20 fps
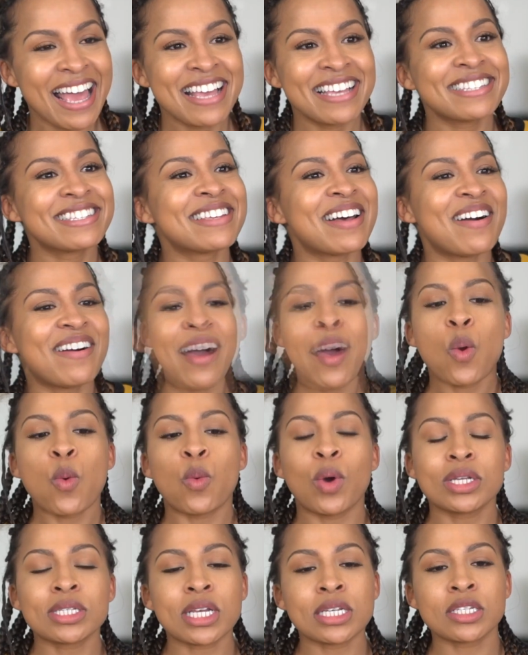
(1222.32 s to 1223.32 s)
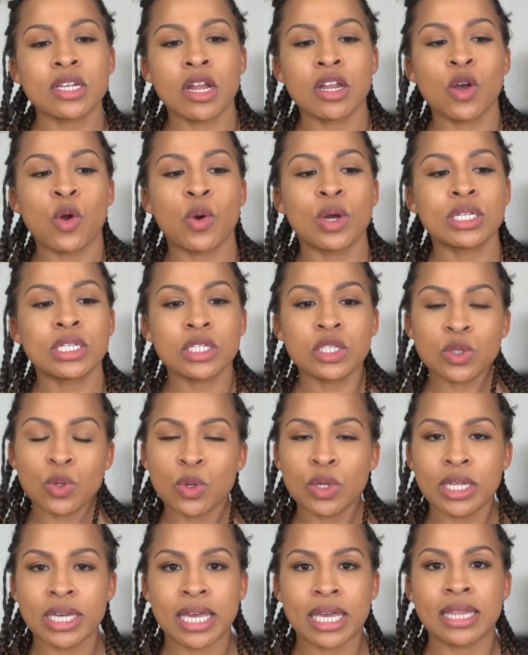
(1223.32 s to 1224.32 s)
So once I started going to
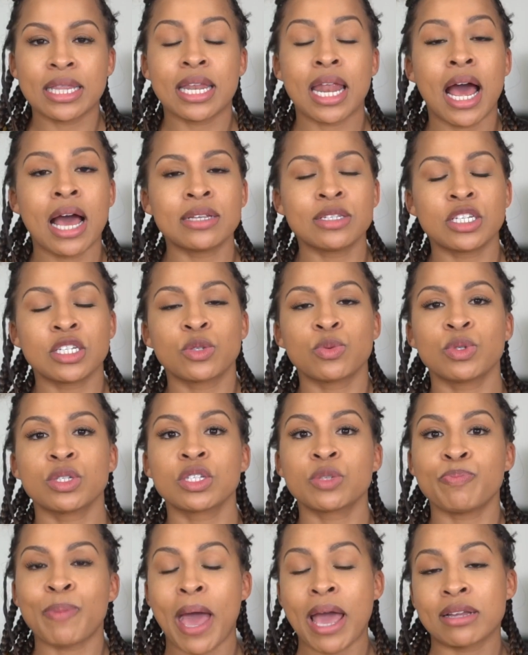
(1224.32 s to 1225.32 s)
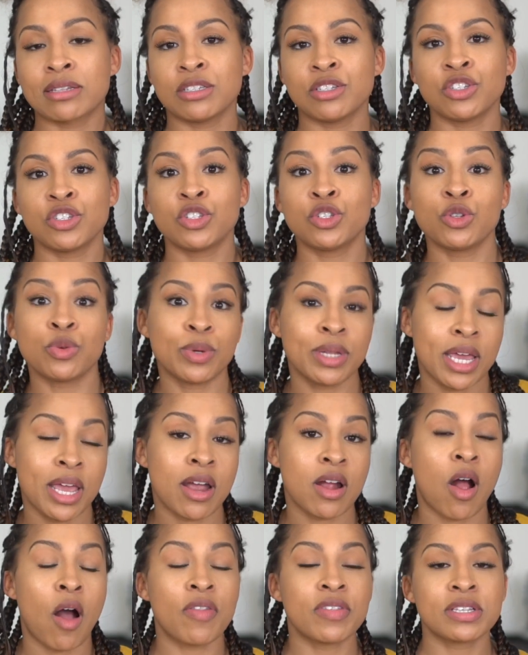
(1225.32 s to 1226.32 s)
school again, then I just was back to just doing
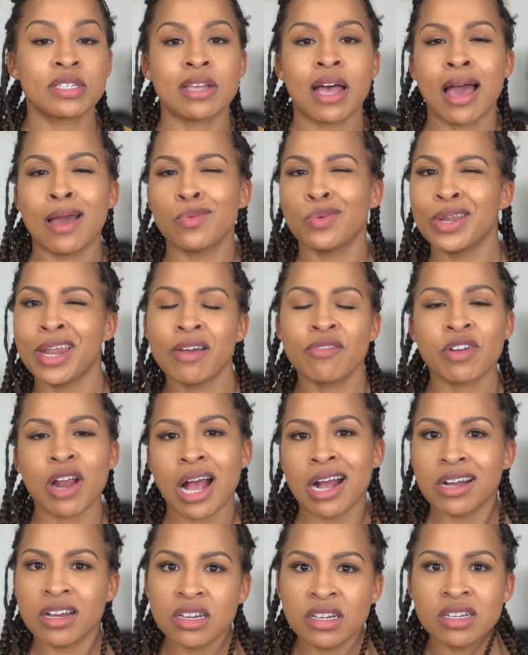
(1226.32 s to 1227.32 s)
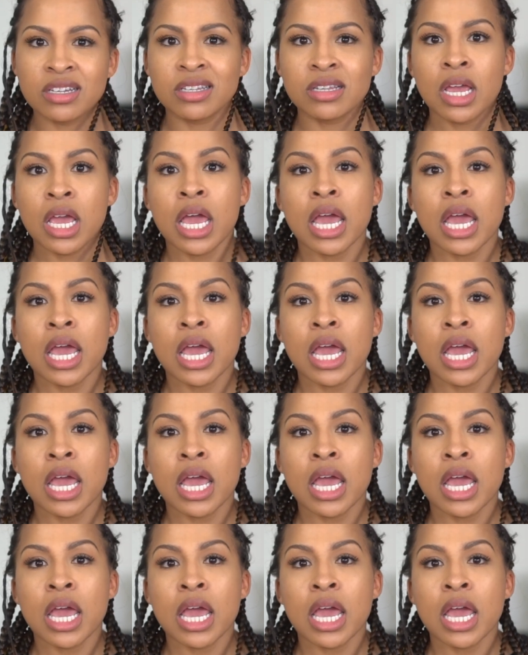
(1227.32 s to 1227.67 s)
hair on the side whenever I could.